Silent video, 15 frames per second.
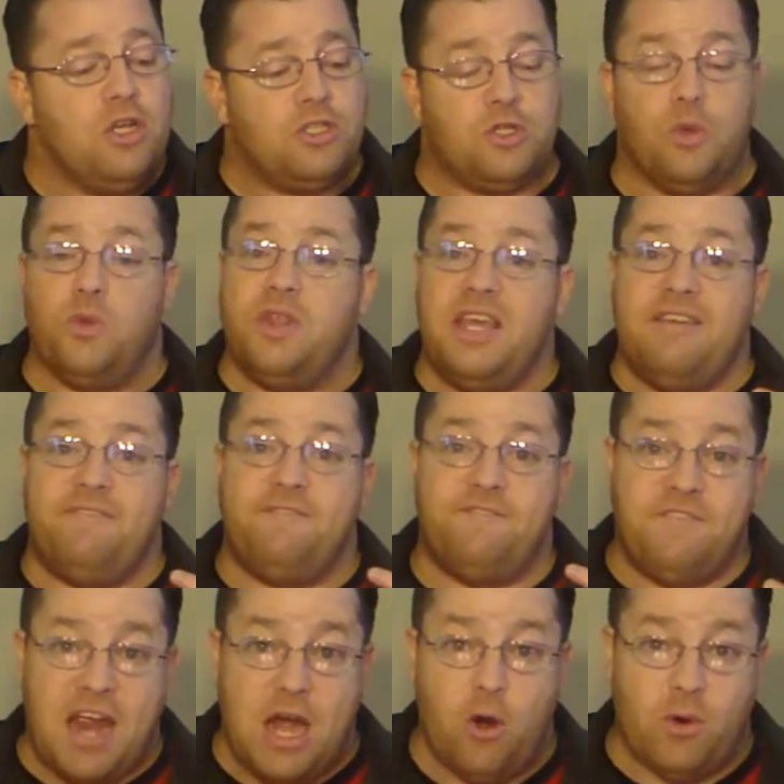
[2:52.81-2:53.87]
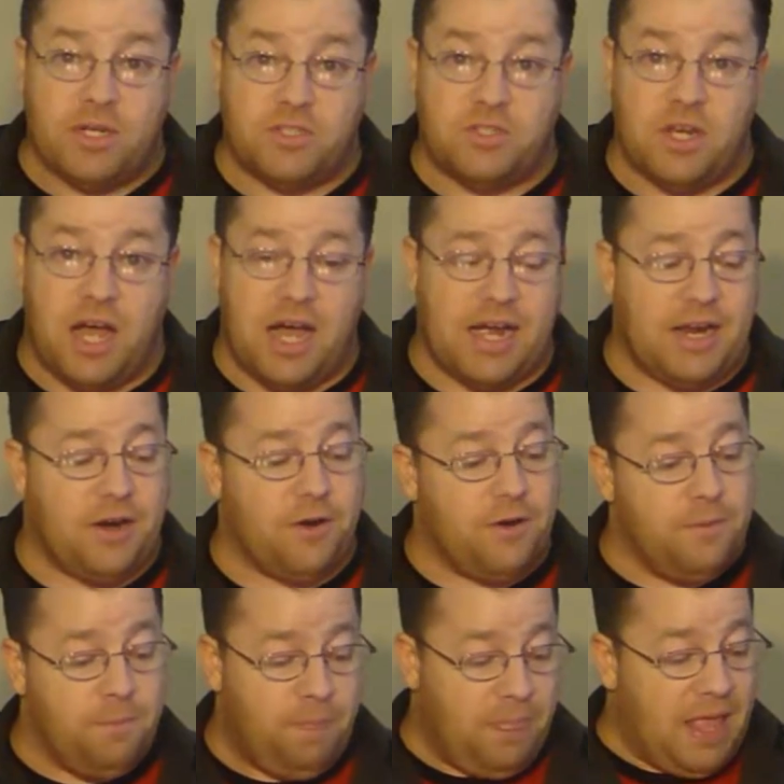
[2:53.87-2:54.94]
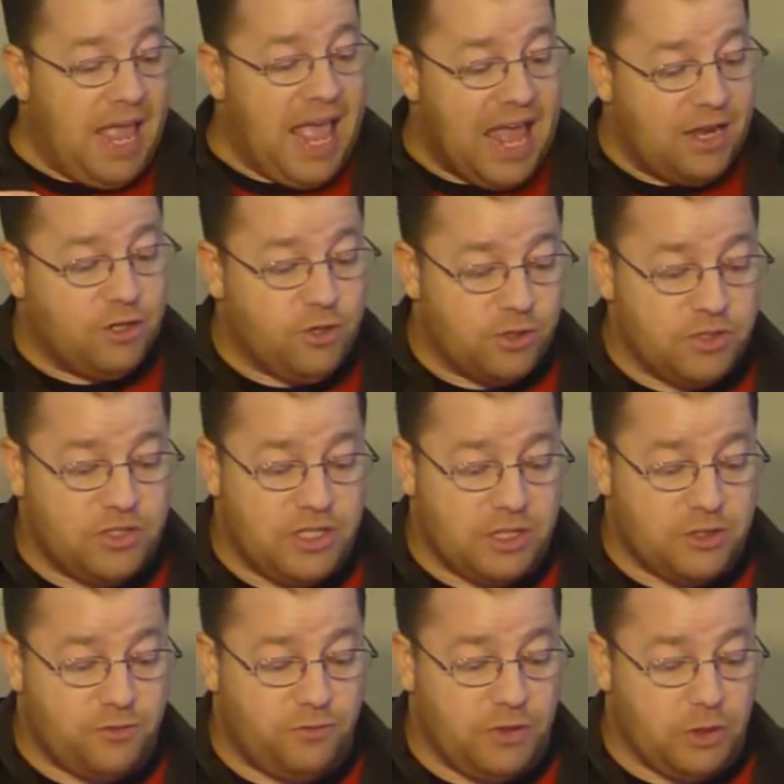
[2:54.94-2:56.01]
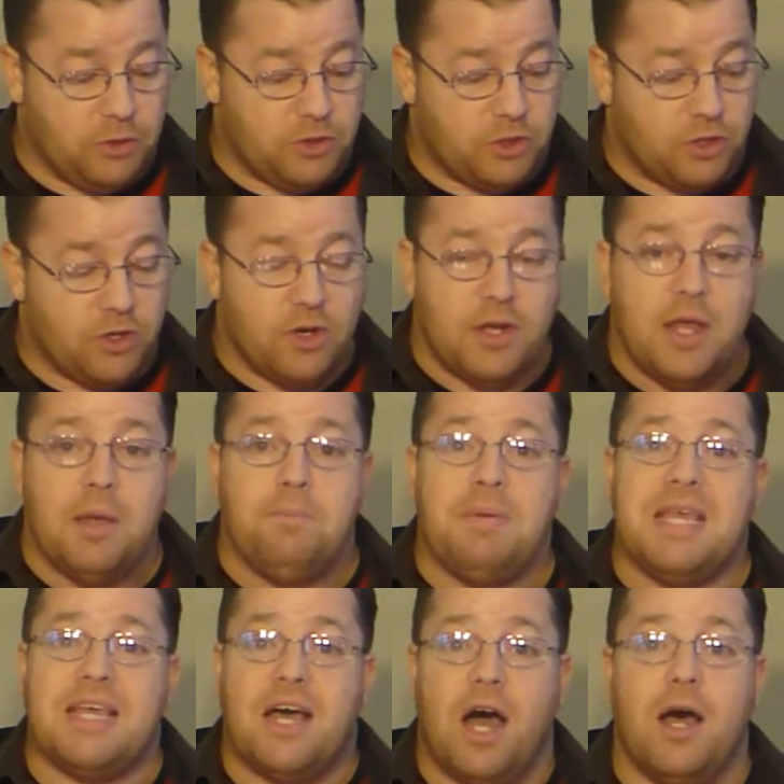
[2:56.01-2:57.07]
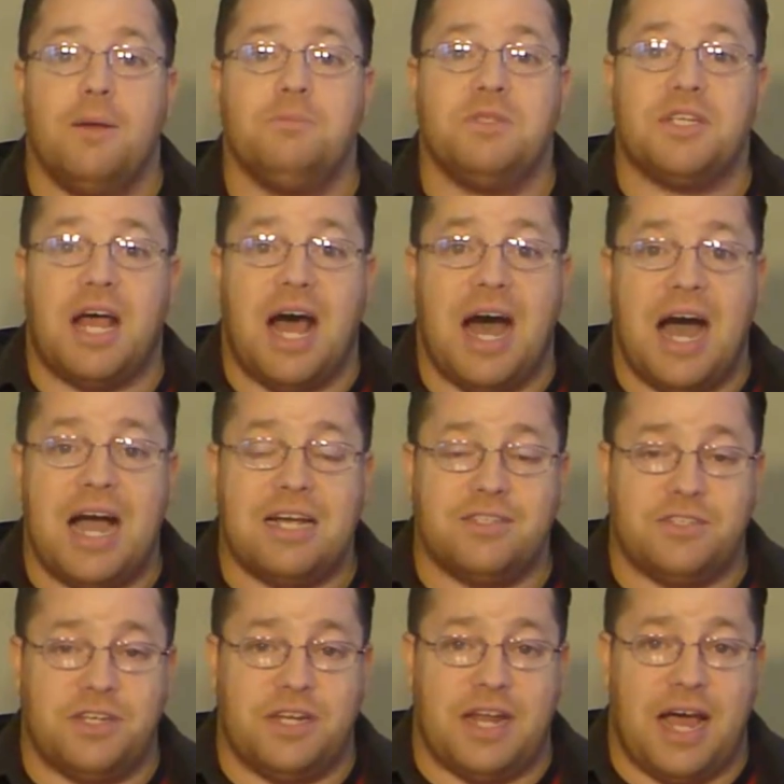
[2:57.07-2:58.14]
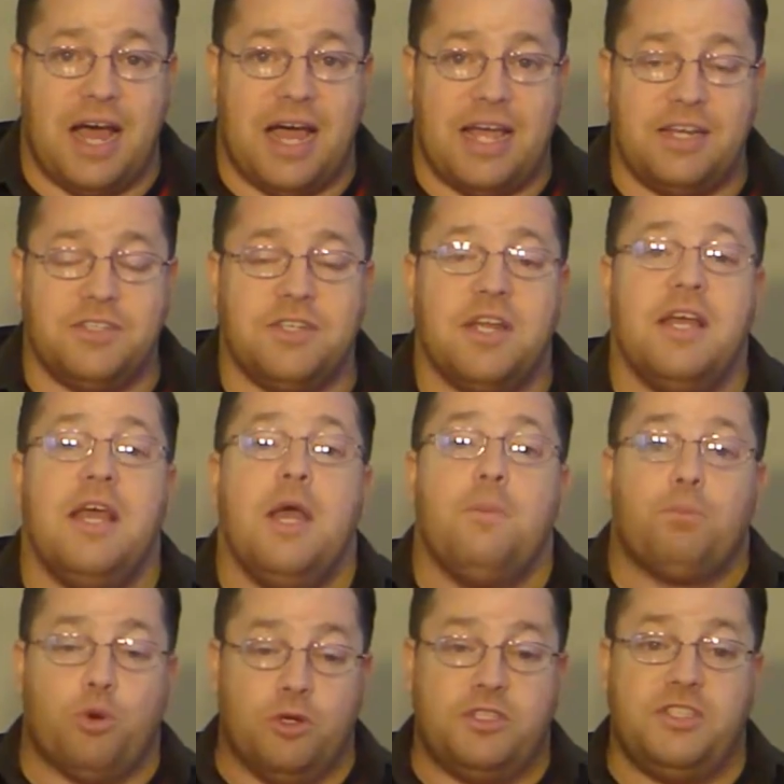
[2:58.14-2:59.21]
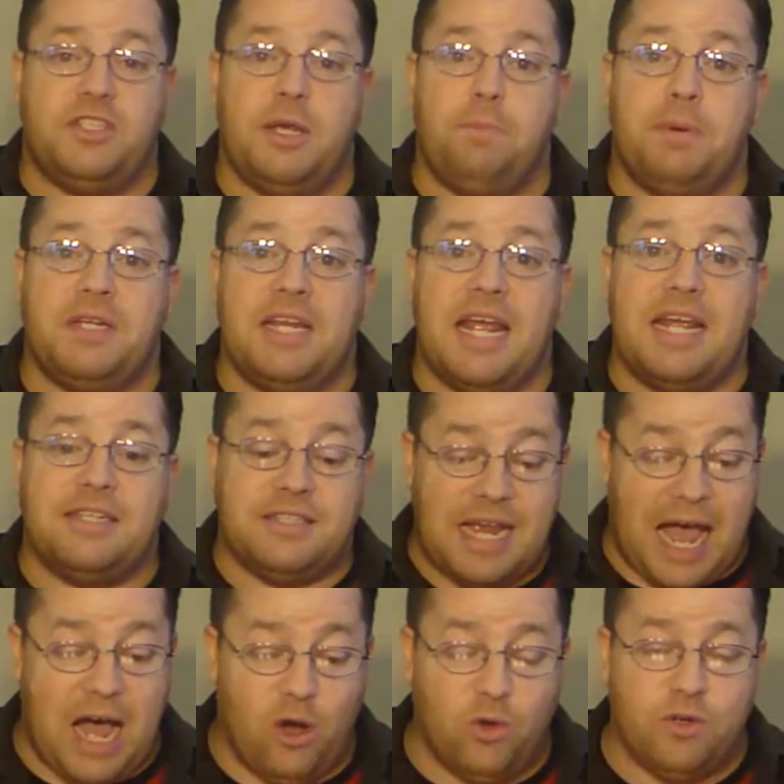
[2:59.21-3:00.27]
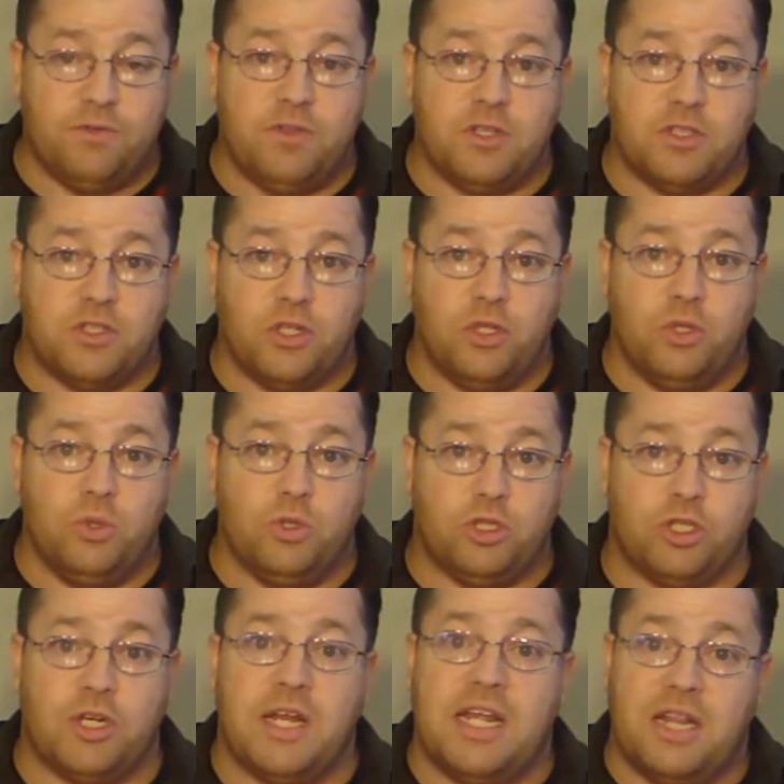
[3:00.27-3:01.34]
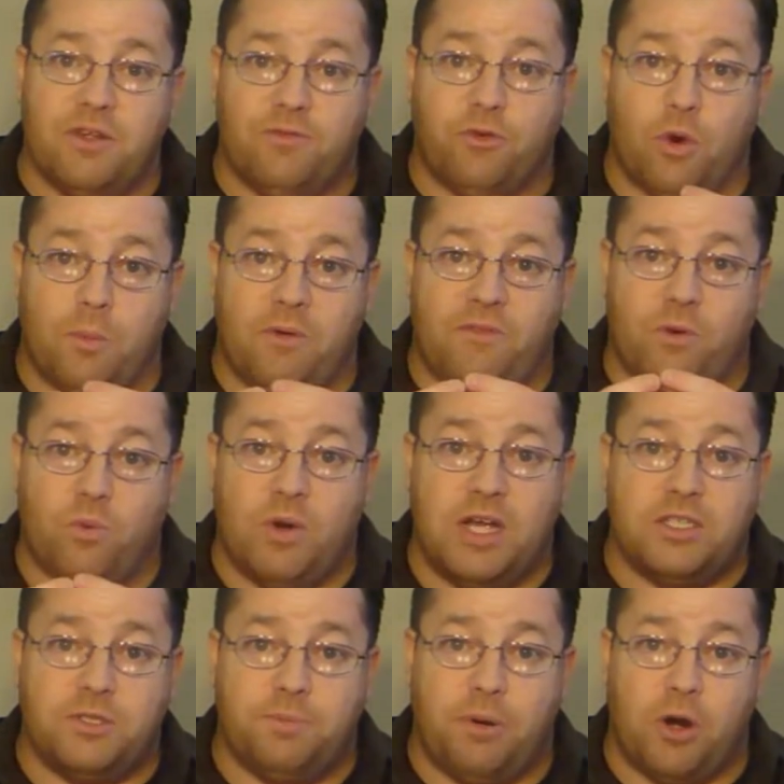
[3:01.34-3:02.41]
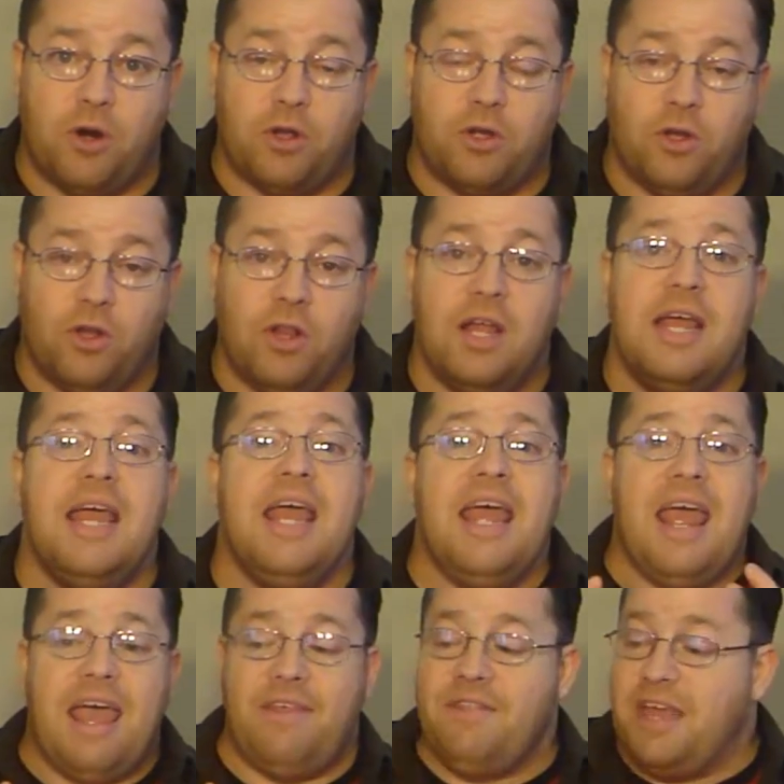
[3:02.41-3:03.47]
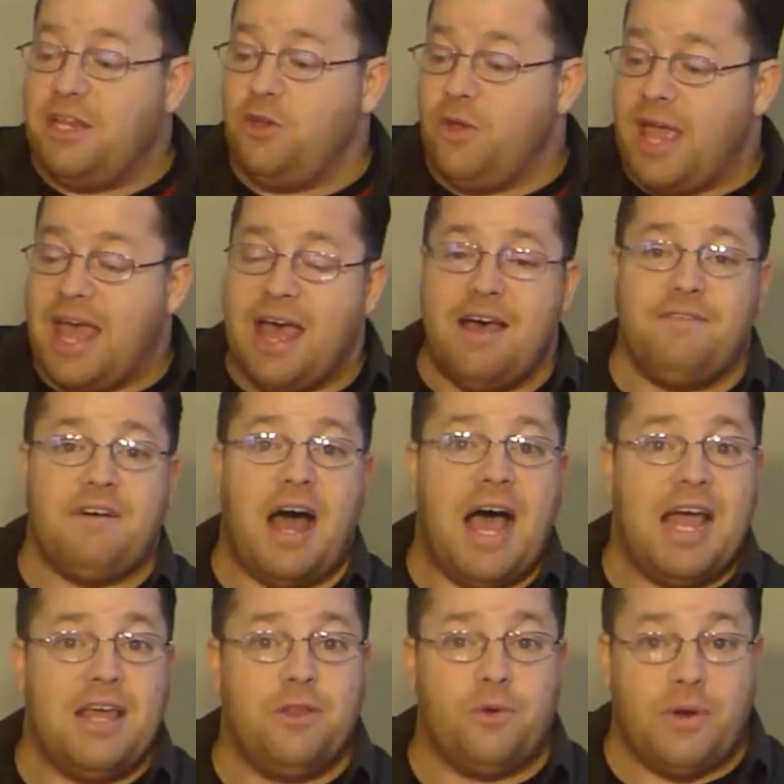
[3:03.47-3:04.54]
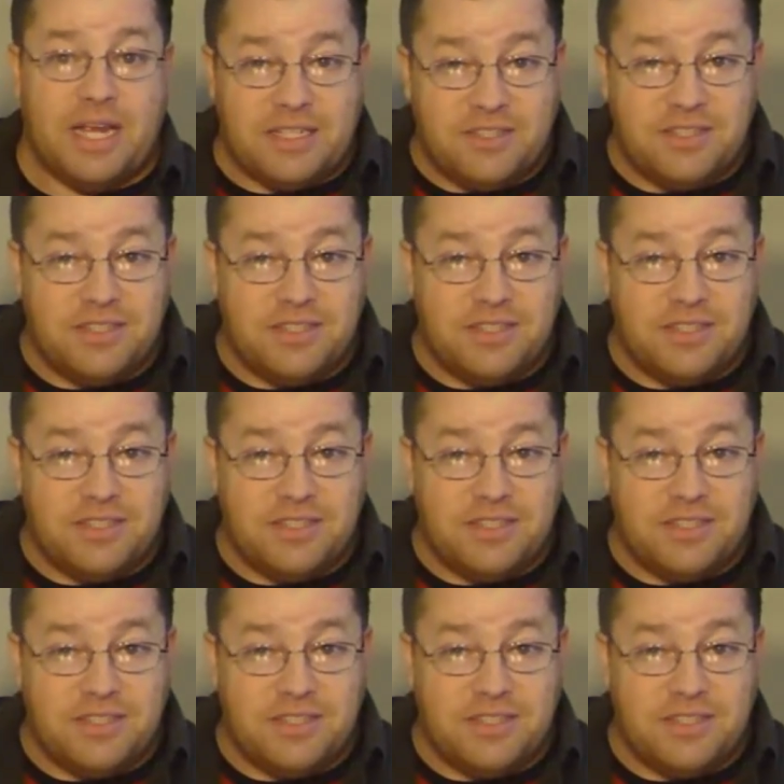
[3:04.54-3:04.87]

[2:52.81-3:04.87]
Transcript: So the ferrous iron enters this filter, becomes oxidized, precipitates out of the solution in the form of a rust particle, and then you have either a